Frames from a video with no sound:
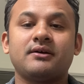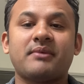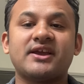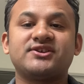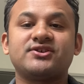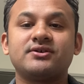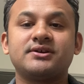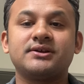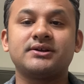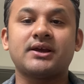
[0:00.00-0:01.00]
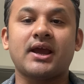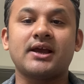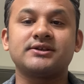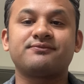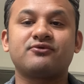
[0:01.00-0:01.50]
my study
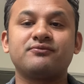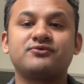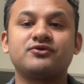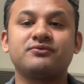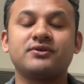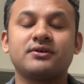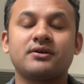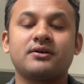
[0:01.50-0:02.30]
has proved to be